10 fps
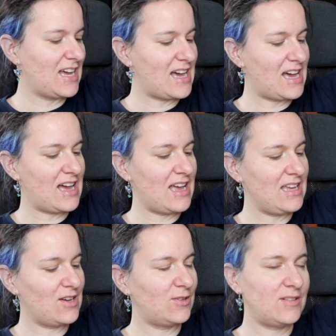
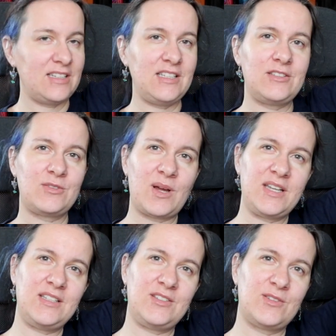I already
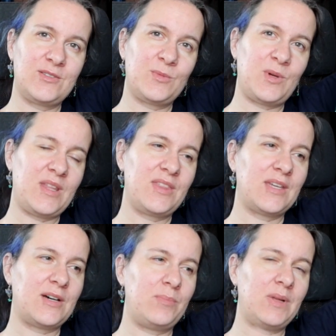tried it on with
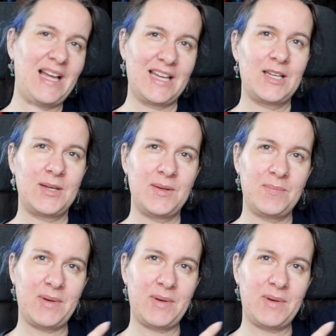a black